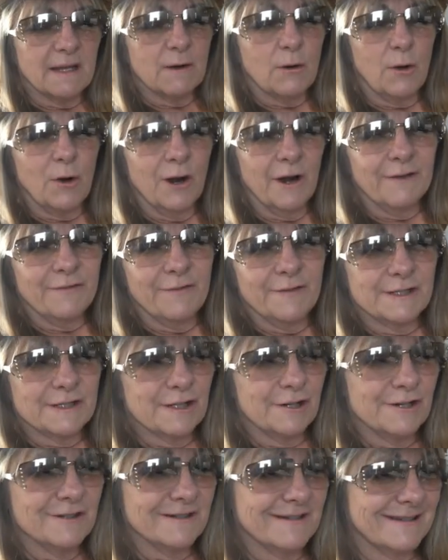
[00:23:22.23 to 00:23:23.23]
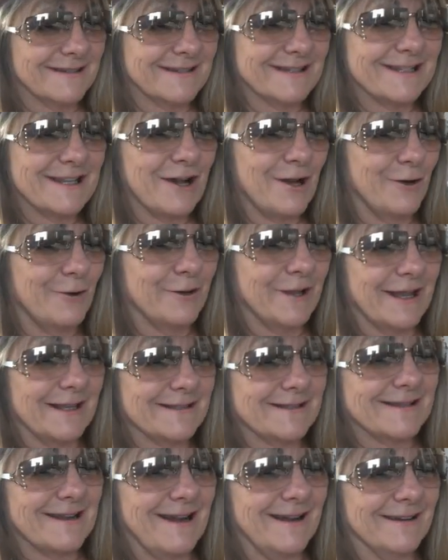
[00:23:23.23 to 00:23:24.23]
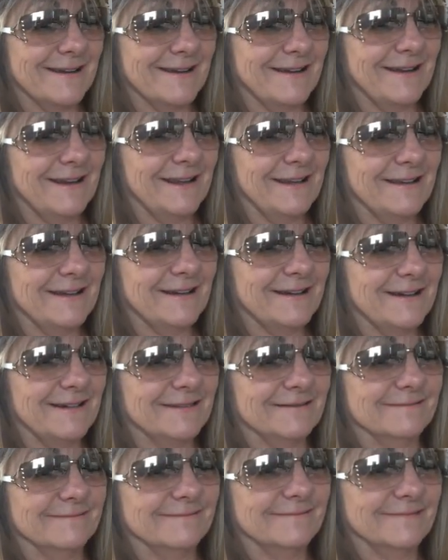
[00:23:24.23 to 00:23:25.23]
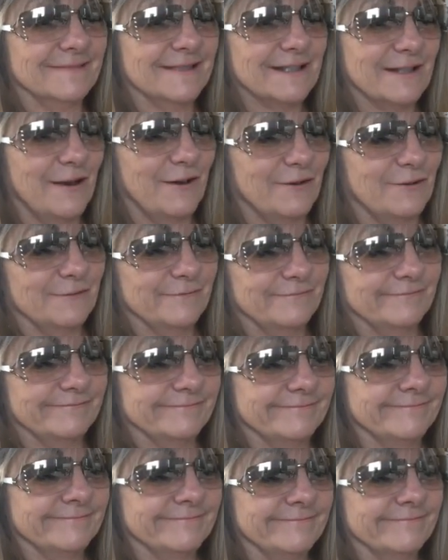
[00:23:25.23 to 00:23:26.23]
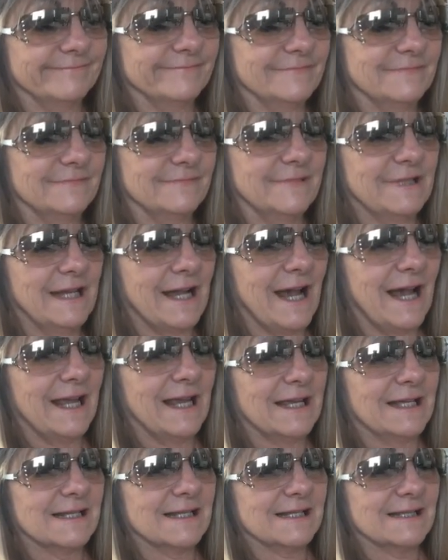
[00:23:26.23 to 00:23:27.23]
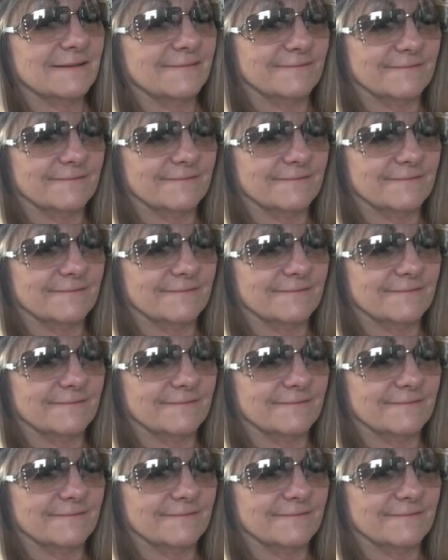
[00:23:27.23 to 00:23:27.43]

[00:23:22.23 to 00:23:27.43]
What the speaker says: Or if it turns to snow, that's not good either. So, yikes.